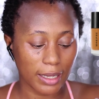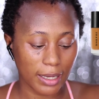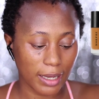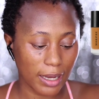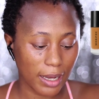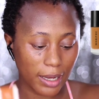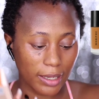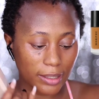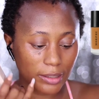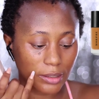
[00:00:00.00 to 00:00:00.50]

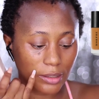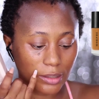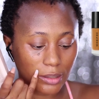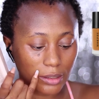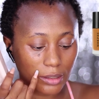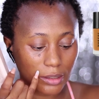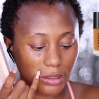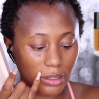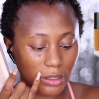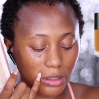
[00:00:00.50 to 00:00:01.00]

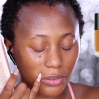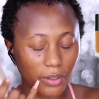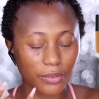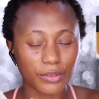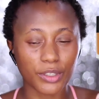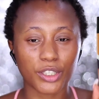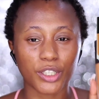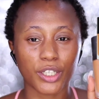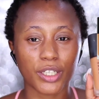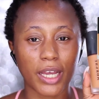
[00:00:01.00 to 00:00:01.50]
Guys, this
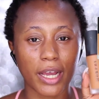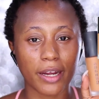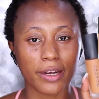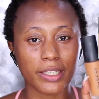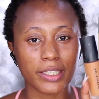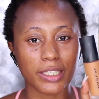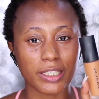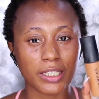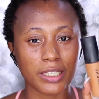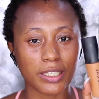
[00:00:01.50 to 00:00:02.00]
foundation, I
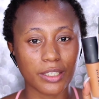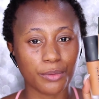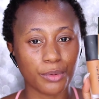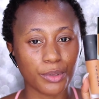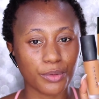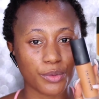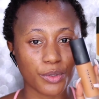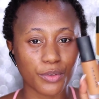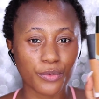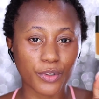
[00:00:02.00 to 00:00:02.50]
already did a
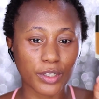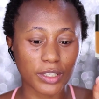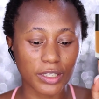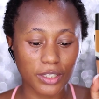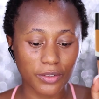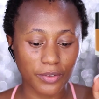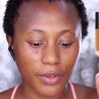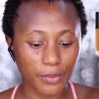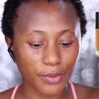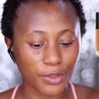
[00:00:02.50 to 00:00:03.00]
review for
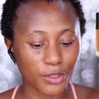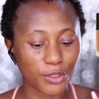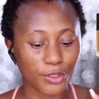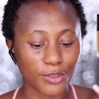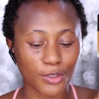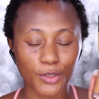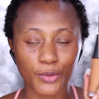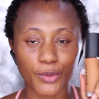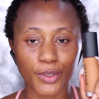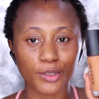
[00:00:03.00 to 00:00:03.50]
this
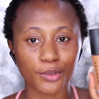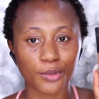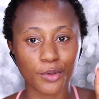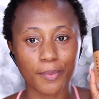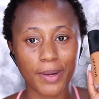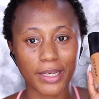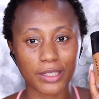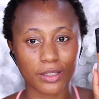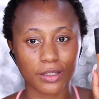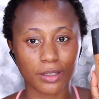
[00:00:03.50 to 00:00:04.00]
foundation, so you want to know
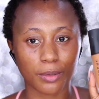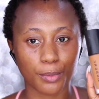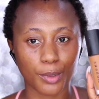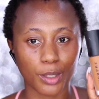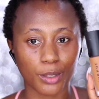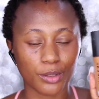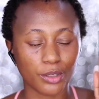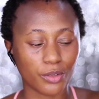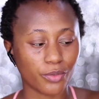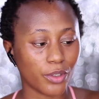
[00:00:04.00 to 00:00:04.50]
my thought
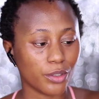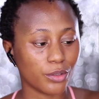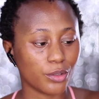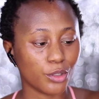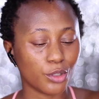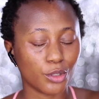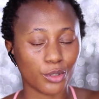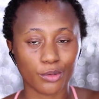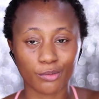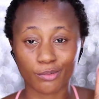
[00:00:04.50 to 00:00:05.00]
about this
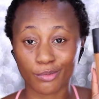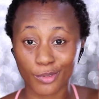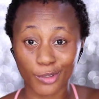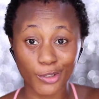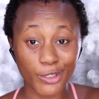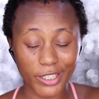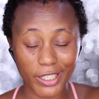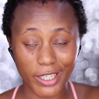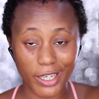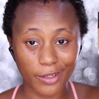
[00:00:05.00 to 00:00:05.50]
foundation,
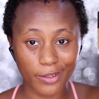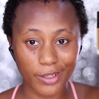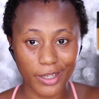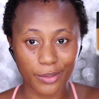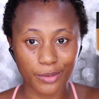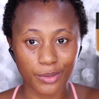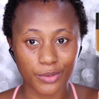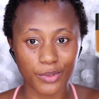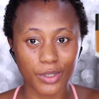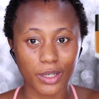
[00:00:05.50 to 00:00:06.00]
go check out
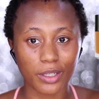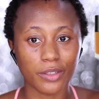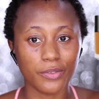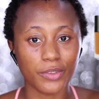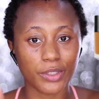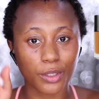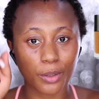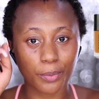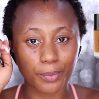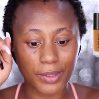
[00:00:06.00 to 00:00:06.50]
that review. I'll
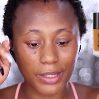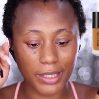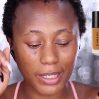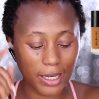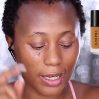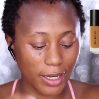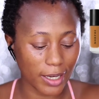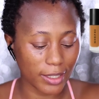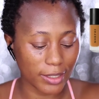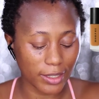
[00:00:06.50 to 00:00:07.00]
leave it up in the
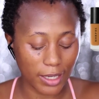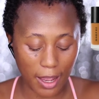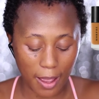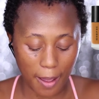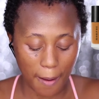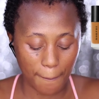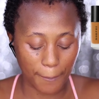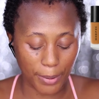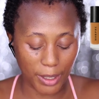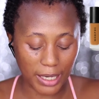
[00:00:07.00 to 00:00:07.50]
card.
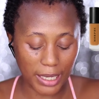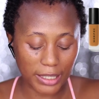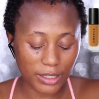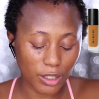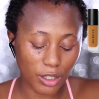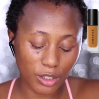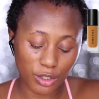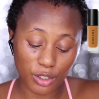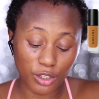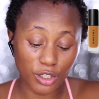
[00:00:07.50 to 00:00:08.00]
But let
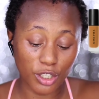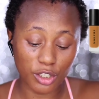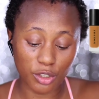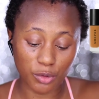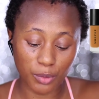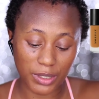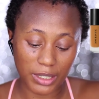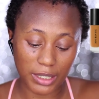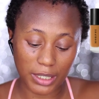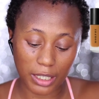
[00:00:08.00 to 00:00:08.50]
you also
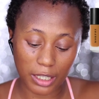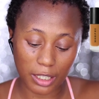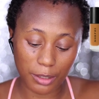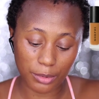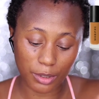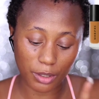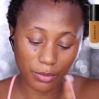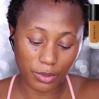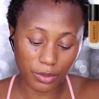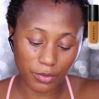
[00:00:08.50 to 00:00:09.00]
just read the
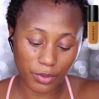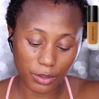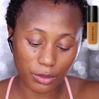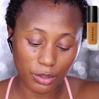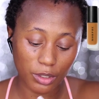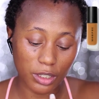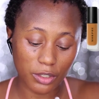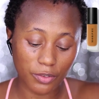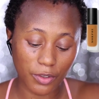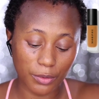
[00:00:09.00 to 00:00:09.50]
claims of this one.
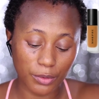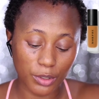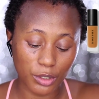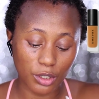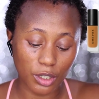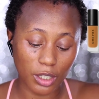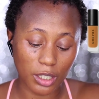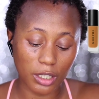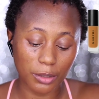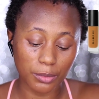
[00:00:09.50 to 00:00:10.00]
So this
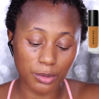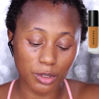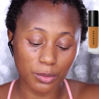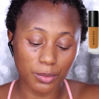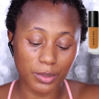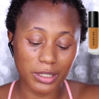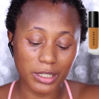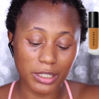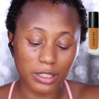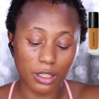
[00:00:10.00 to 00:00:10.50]
foundation claims to
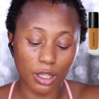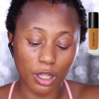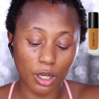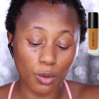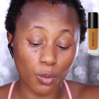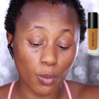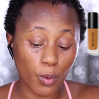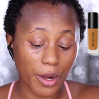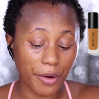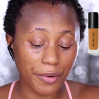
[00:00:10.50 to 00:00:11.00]
be this
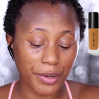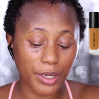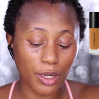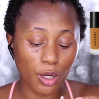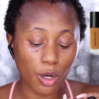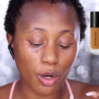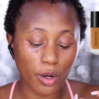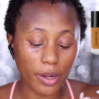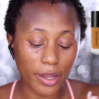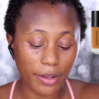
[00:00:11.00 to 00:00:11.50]
long wearing,
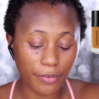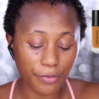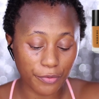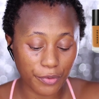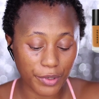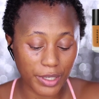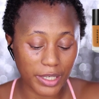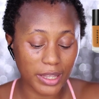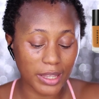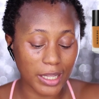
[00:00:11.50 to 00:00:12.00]
oil
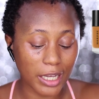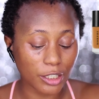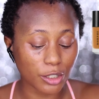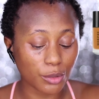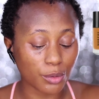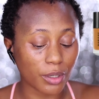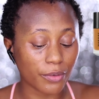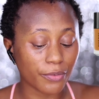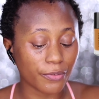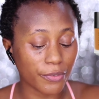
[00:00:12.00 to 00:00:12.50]
free,
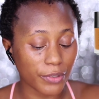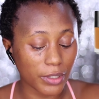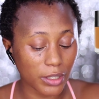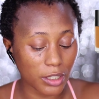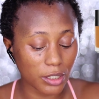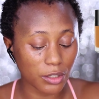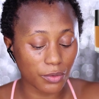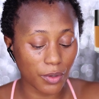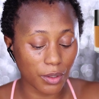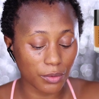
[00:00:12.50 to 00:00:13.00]
natural
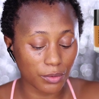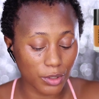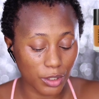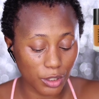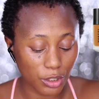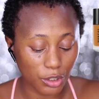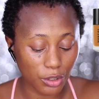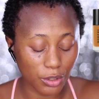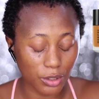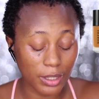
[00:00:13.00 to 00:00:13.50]
finish
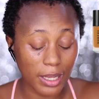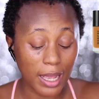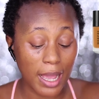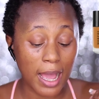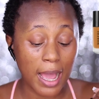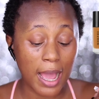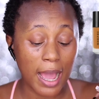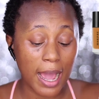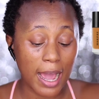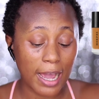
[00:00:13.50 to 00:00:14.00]
foundation,
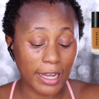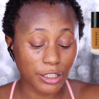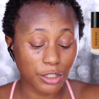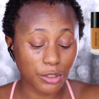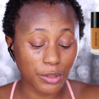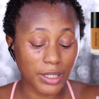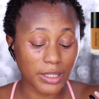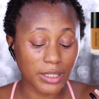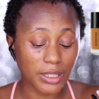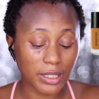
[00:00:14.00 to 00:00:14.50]

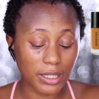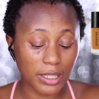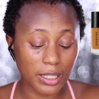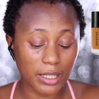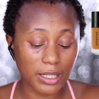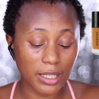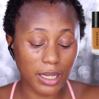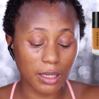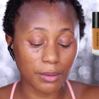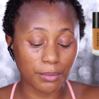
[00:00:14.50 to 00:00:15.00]
hydrates
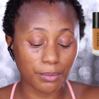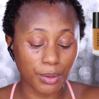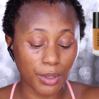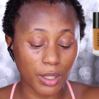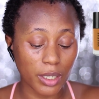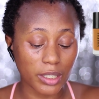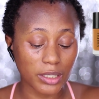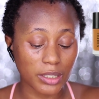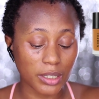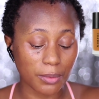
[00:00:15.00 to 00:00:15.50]
skin and
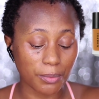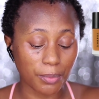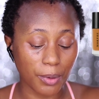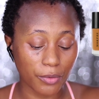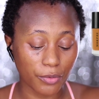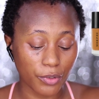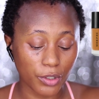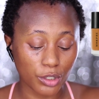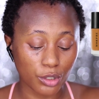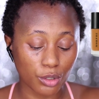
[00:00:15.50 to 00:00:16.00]
blurs
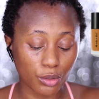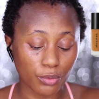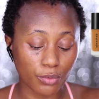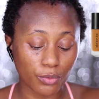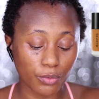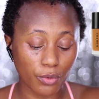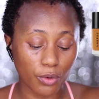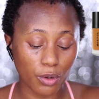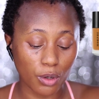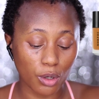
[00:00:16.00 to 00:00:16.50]

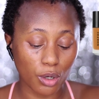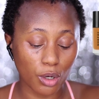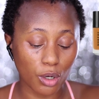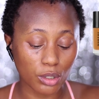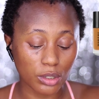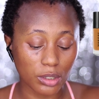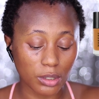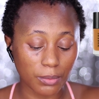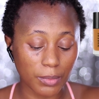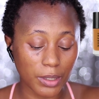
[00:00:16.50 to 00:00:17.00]
imperfection for
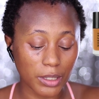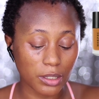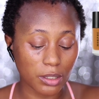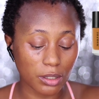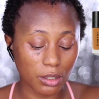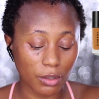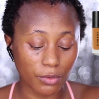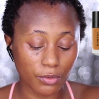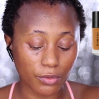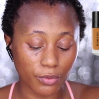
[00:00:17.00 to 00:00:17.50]
ultimate
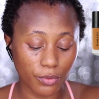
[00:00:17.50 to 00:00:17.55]
soft